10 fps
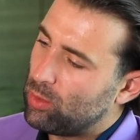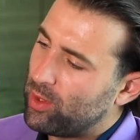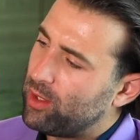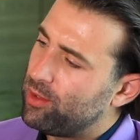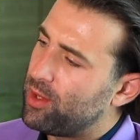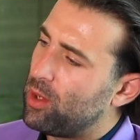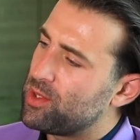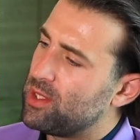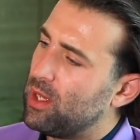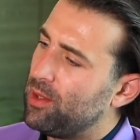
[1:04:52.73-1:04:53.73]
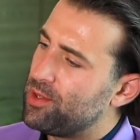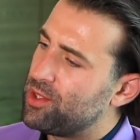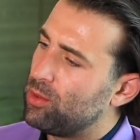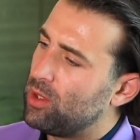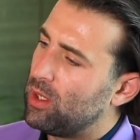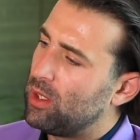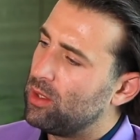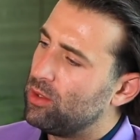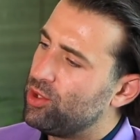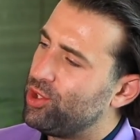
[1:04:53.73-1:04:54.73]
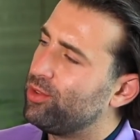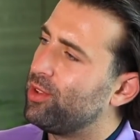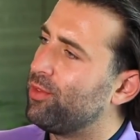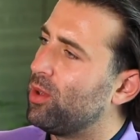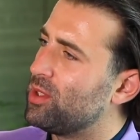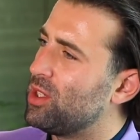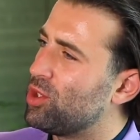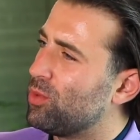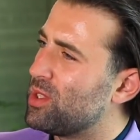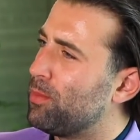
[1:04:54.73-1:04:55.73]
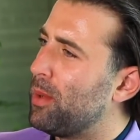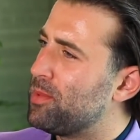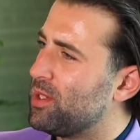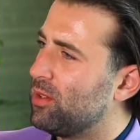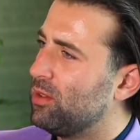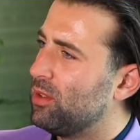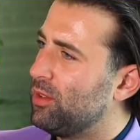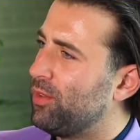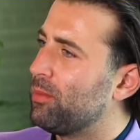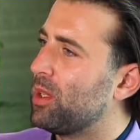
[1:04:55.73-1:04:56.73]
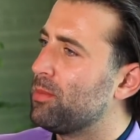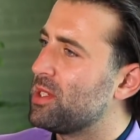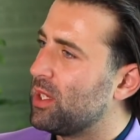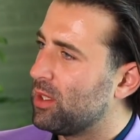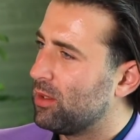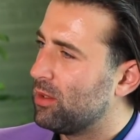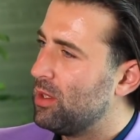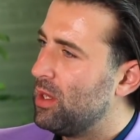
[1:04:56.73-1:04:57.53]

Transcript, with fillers: $100,000 to the Children Foundation with the Pepsi, if I'm not mistaken.